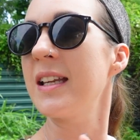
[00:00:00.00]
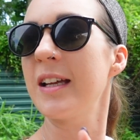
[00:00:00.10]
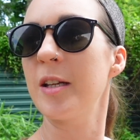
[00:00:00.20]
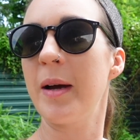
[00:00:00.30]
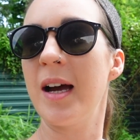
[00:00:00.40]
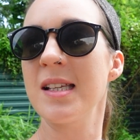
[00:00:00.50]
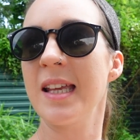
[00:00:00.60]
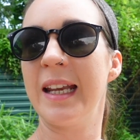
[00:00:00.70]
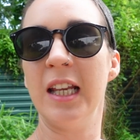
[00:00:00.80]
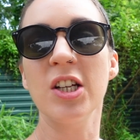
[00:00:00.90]
the underpass,
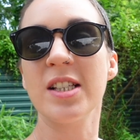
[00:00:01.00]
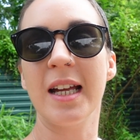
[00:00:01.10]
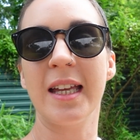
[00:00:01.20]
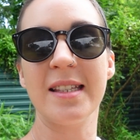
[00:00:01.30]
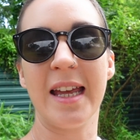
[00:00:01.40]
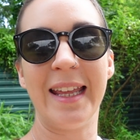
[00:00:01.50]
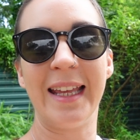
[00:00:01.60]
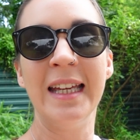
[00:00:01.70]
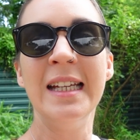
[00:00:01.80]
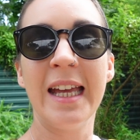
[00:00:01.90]
and it looks like it's
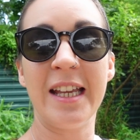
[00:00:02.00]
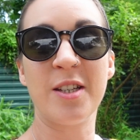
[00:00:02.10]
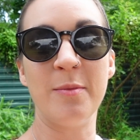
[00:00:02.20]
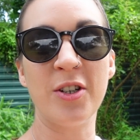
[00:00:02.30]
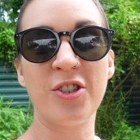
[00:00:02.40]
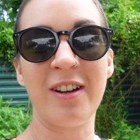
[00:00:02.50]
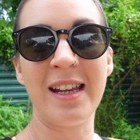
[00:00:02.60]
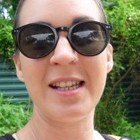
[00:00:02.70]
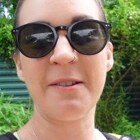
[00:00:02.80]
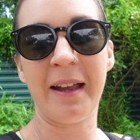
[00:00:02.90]
heading into more
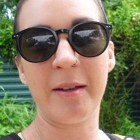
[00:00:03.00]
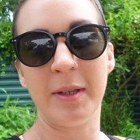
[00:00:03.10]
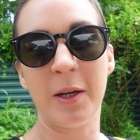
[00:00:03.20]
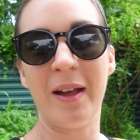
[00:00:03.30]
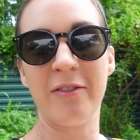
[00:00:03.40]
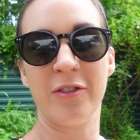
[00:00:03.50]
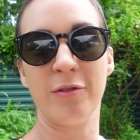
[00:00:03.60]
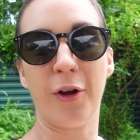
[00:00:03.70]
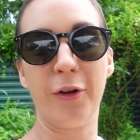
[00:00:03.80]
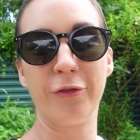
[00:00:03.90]
trees so I can be away from the
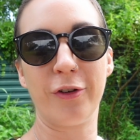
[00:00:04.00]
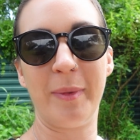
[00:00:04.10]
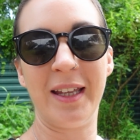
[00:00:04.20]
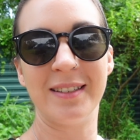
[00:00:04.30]
road for a bit.